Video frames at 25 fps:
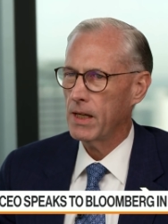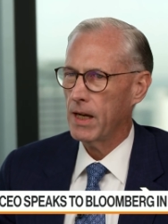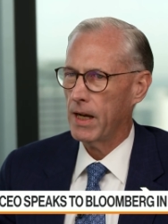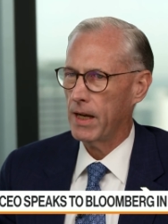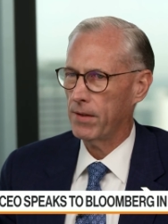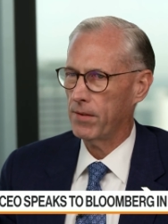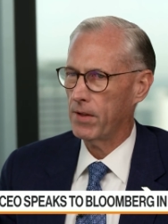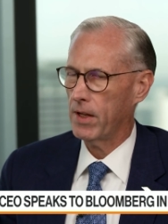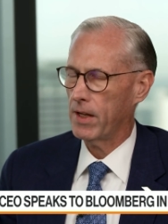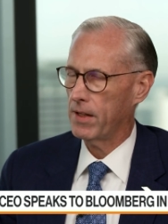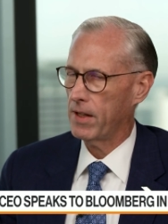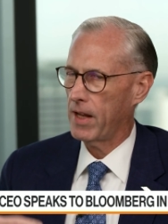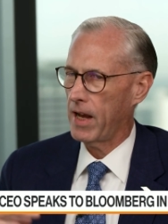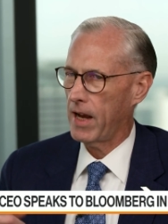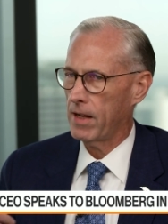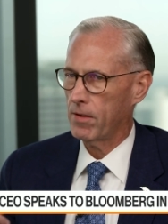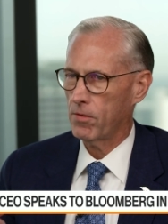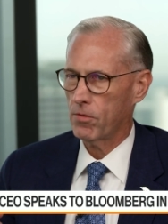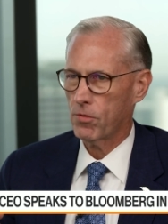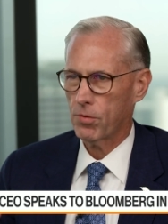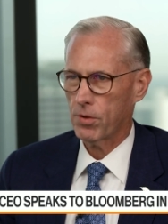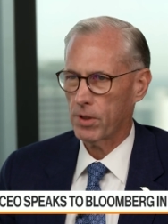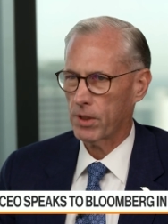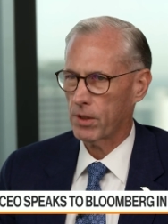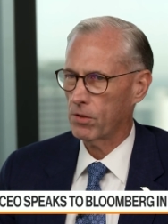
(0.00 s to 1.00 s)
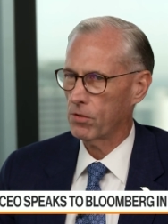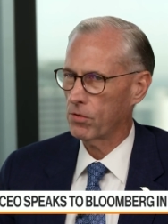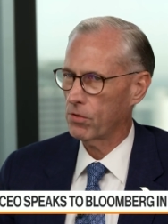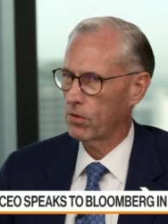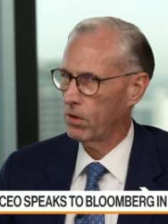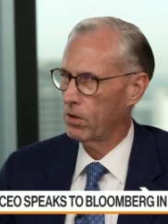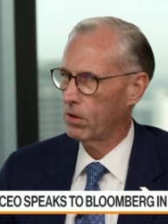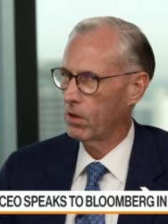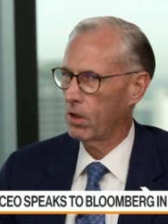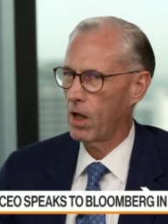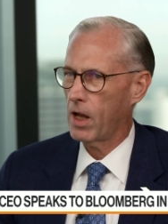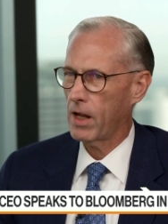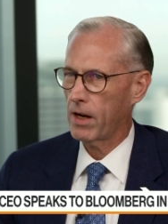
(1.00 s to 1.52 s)
And then that triggers a
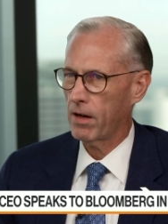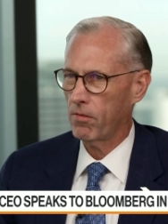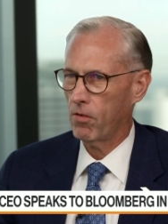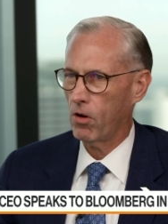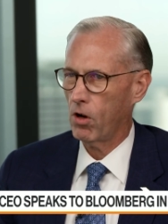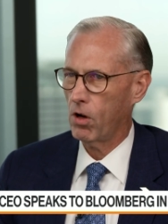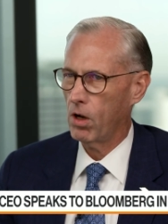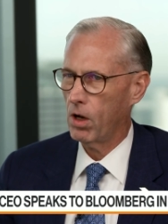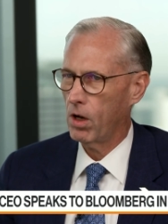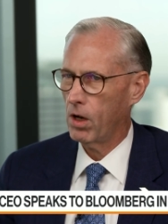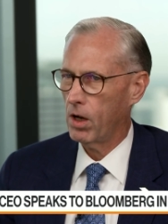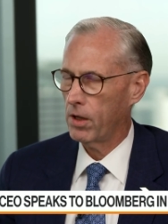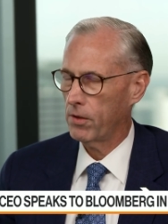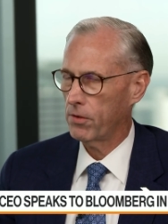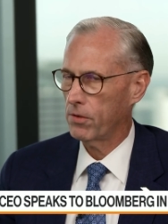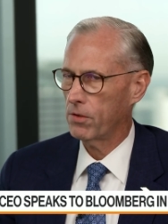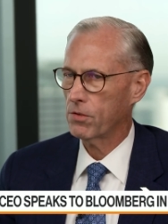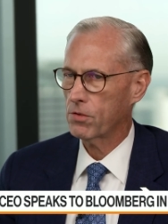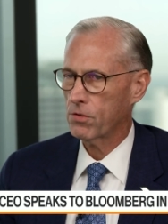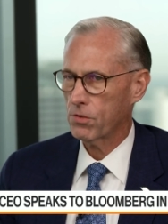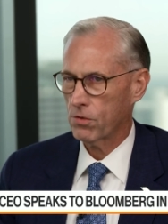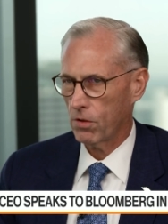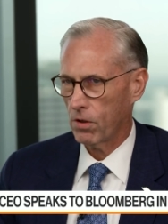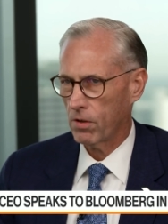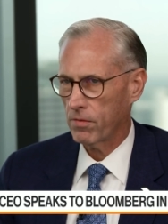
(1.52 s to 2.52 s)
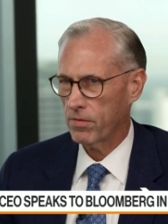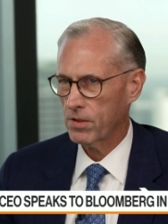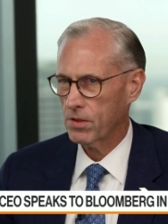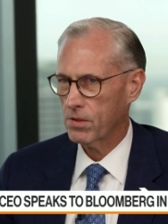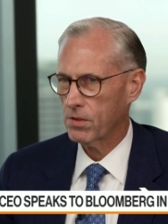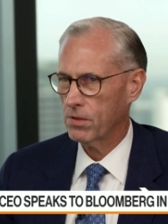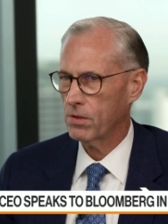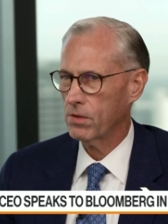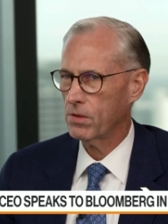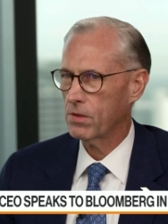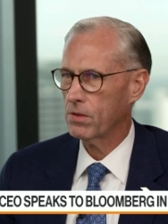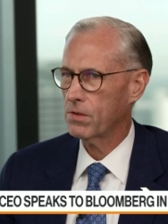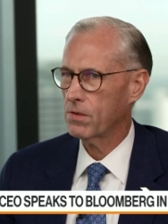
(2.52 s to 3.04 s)
lot of other
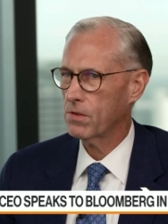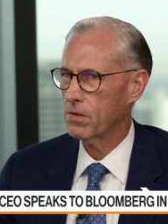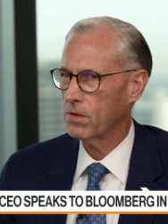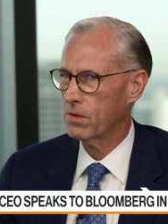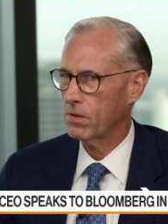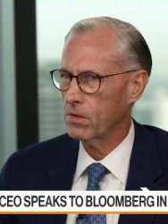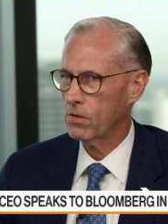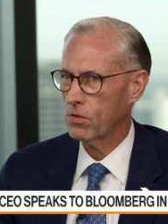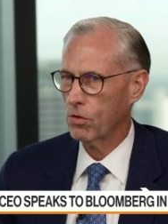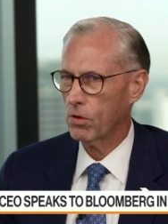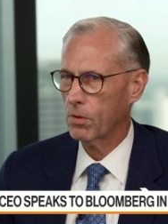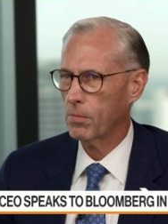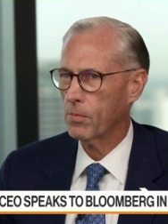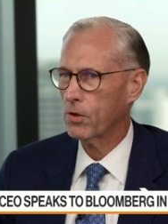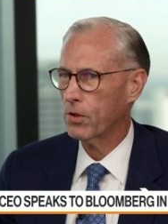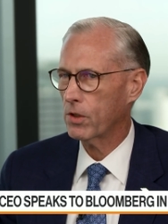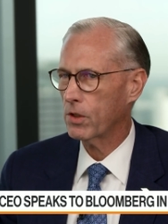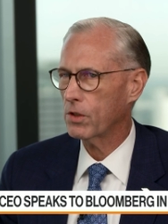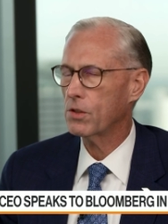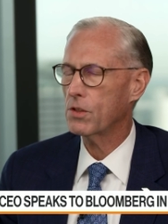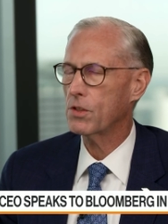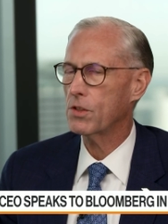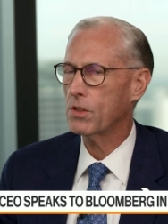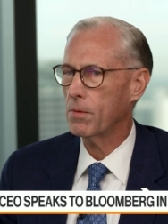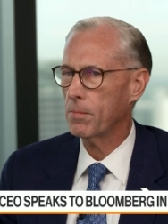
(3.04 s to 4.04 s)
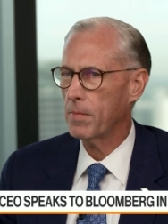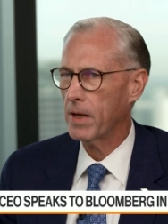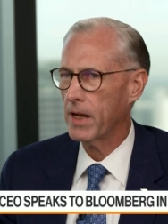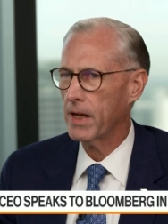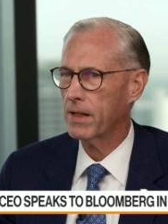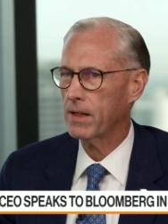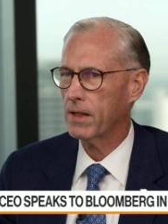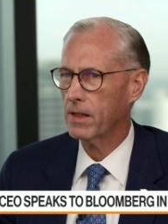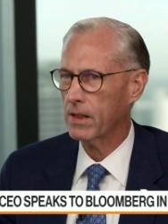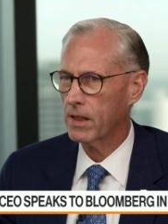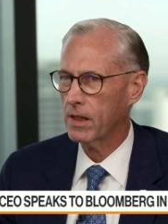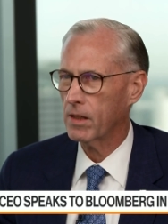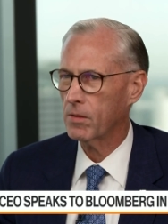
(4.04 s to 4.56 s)
services and durable goods
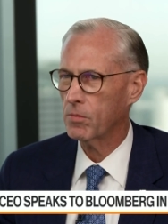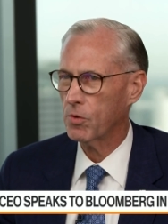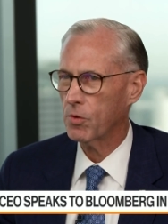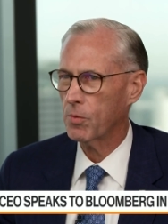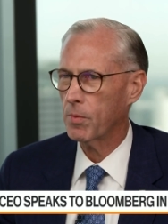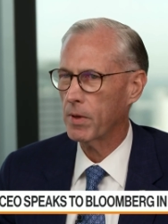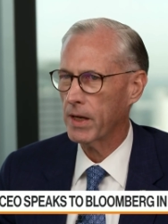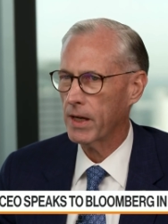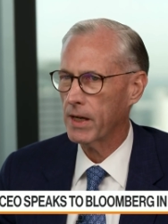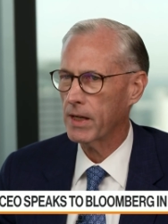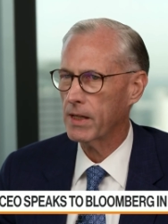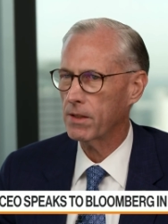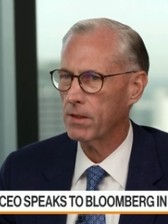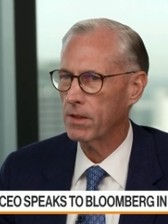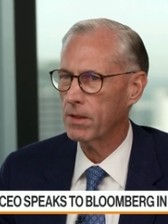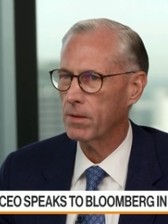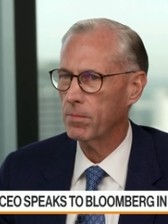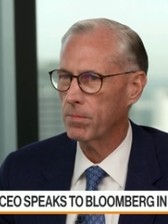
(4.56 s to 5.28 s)
demand that comes behind it.